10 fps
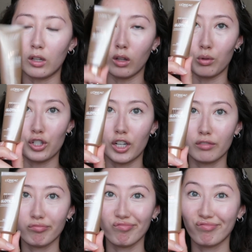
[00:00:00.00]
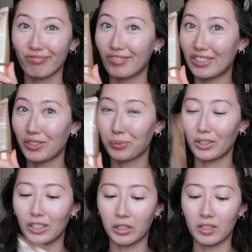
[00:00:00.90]
Glotion. This is
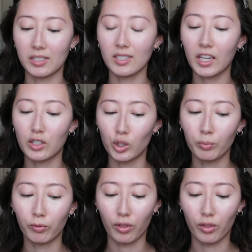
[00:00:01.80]
really good. This is like a dupe for